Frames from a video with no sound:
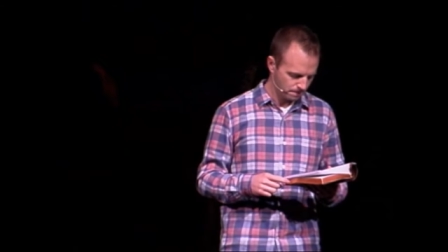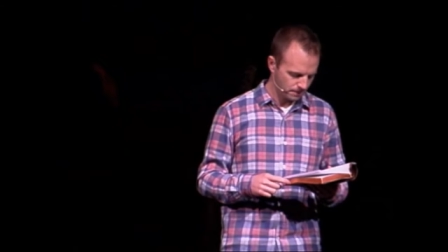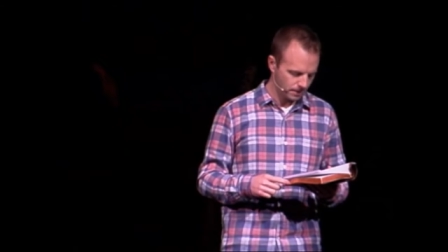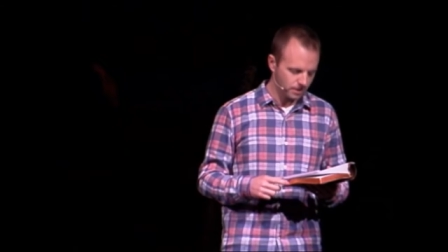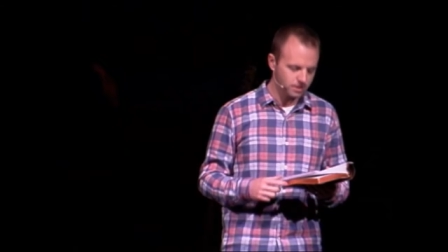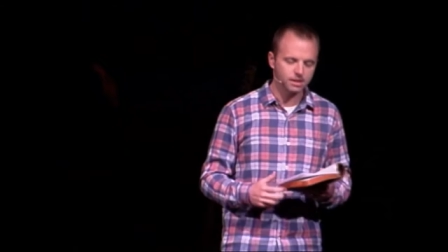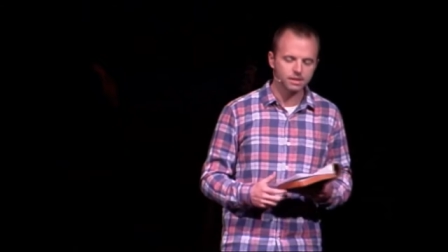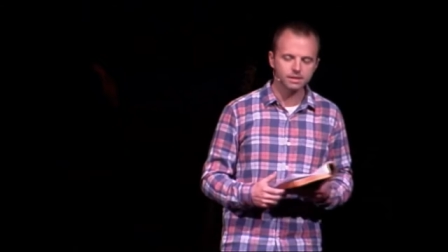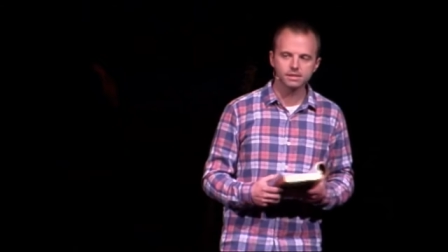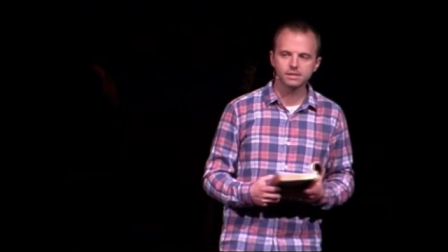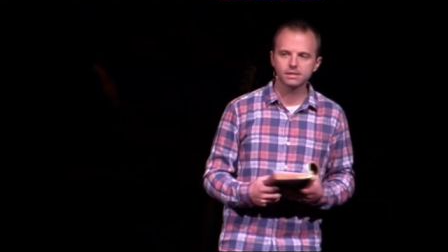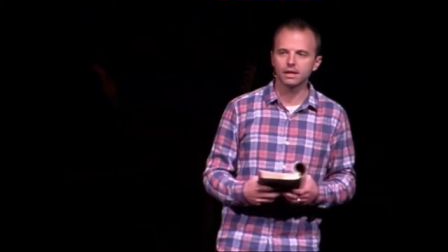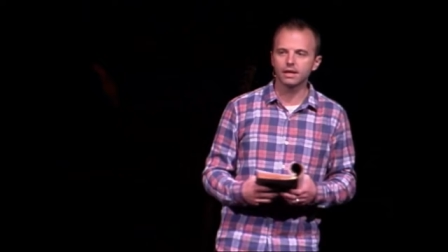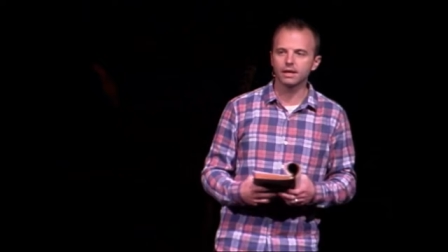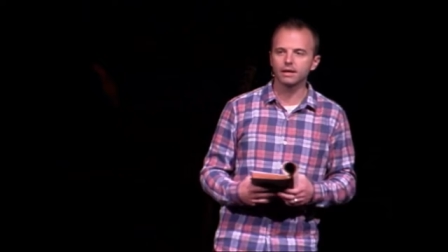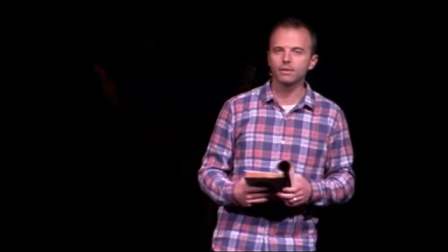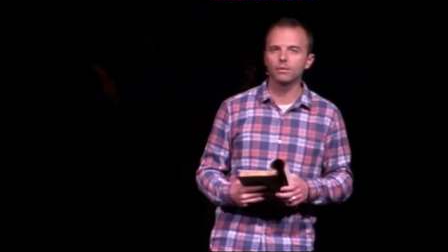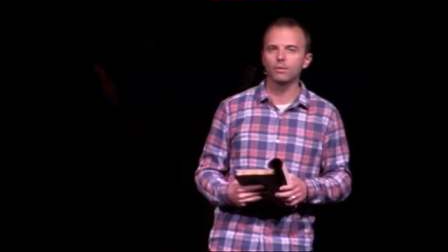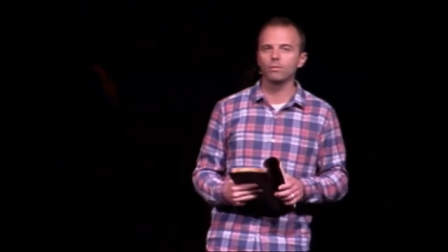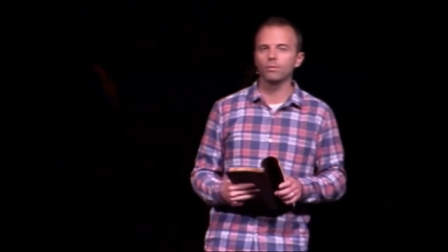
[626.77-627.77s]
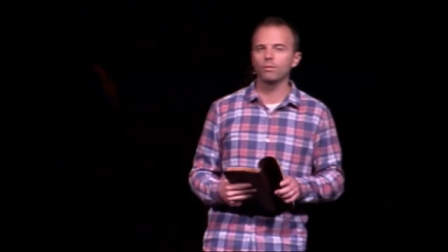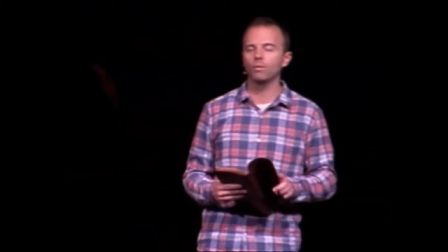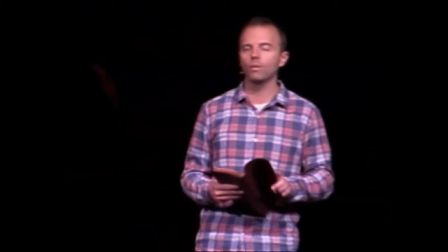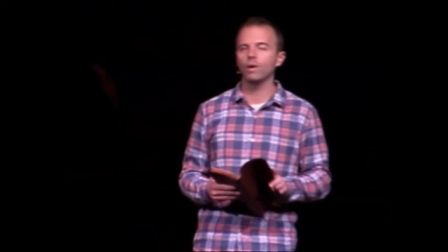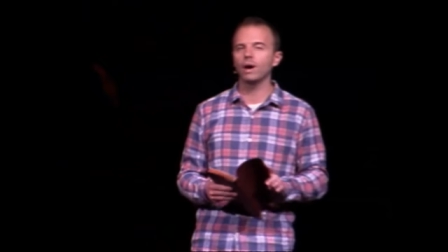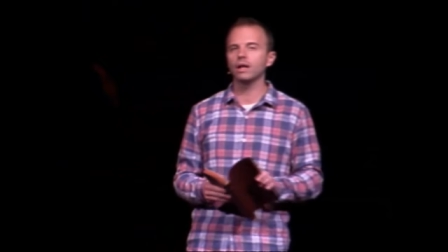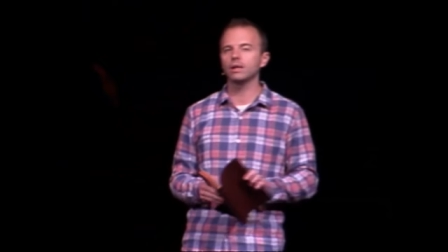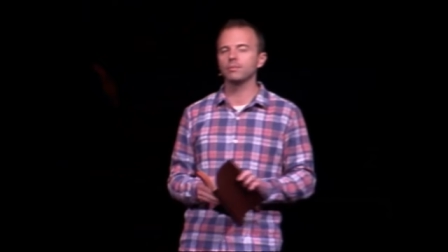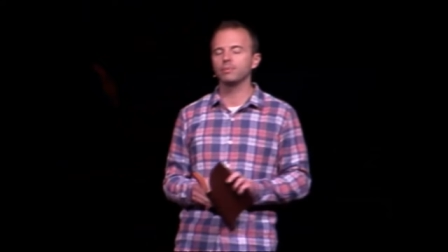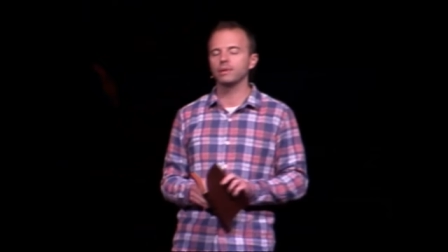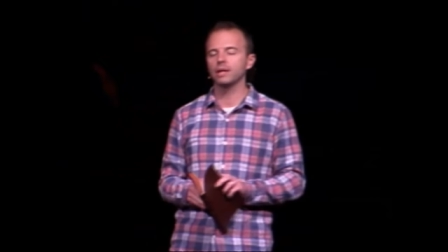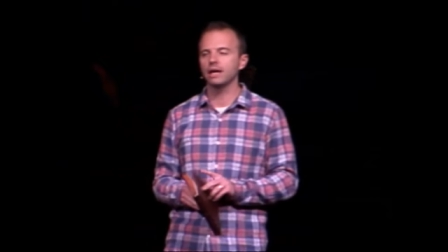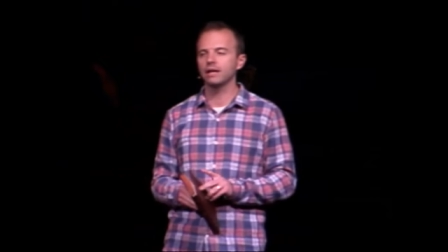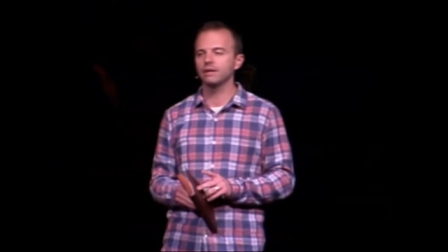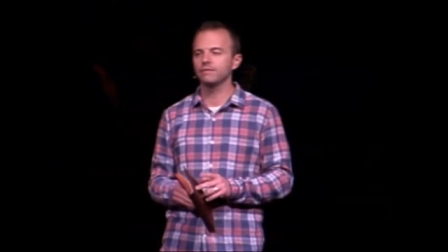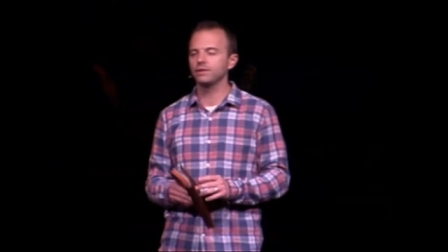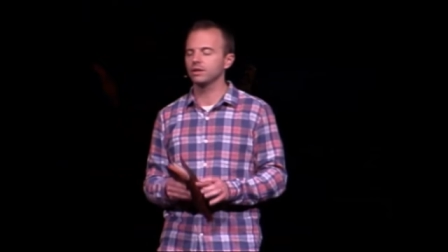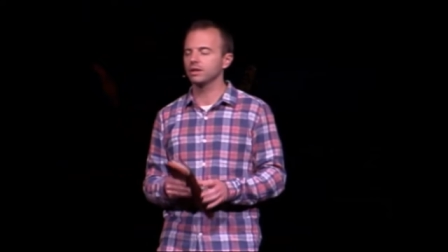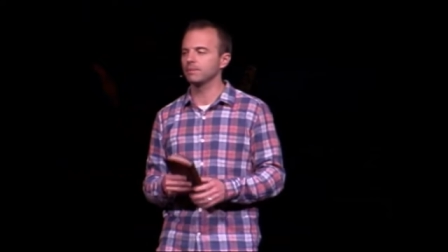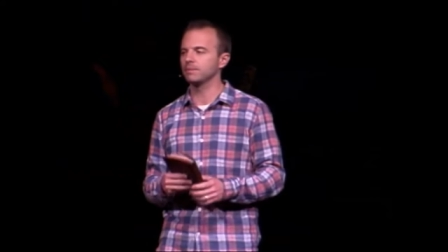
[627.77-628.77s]
This is uh, well applied
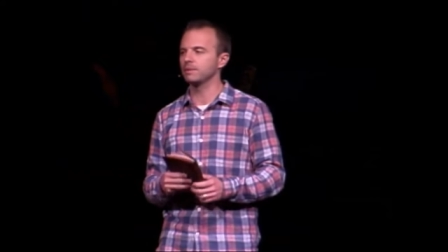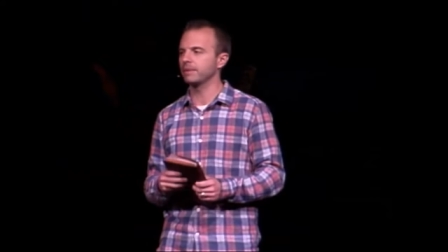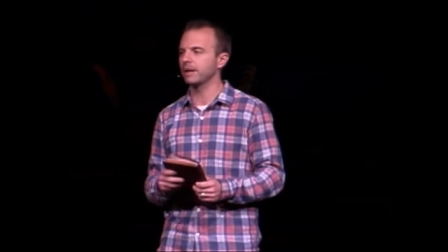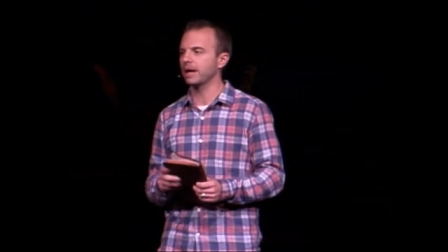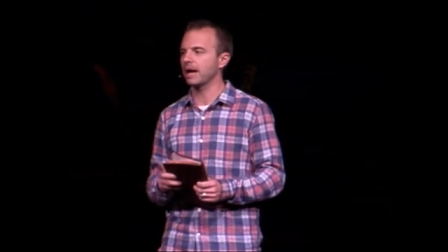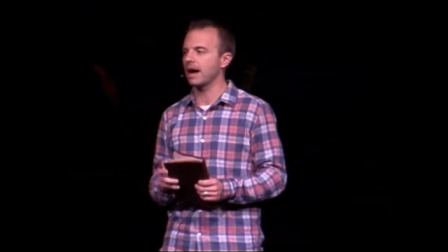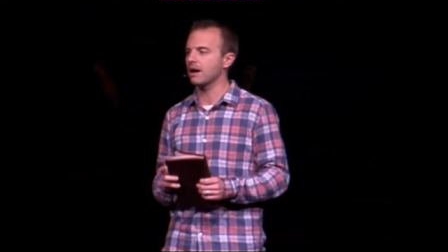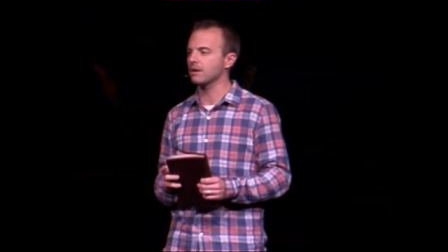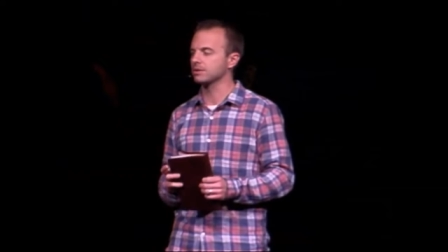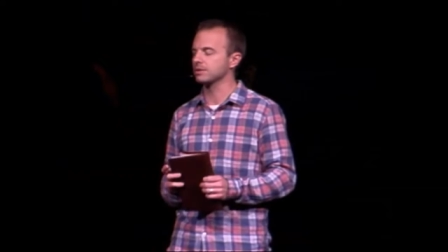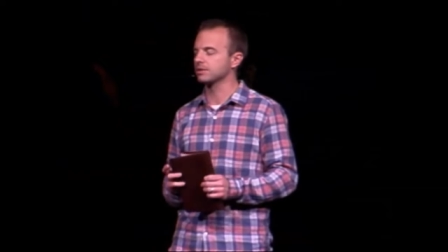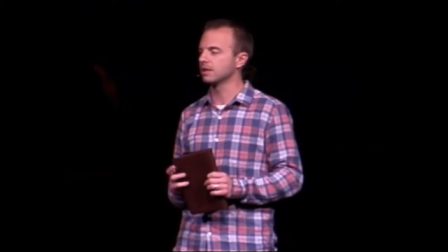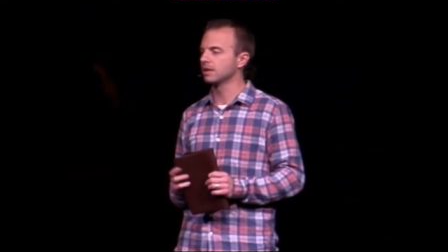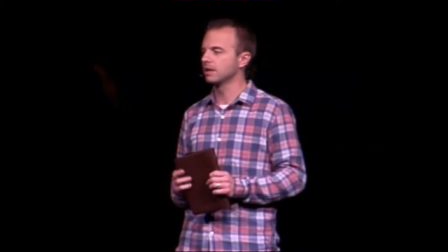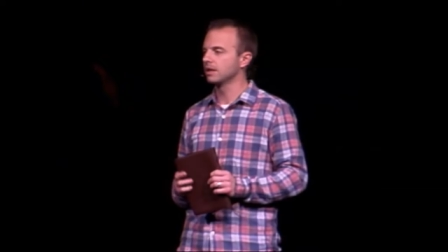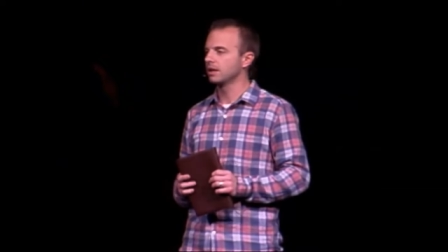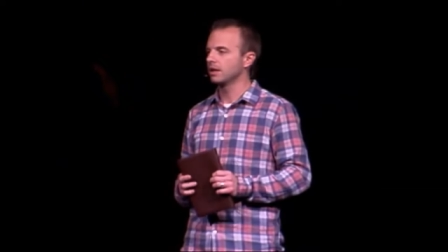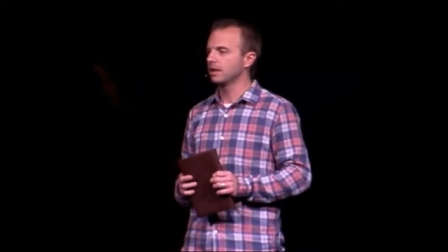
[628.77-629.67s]
if you come to my house.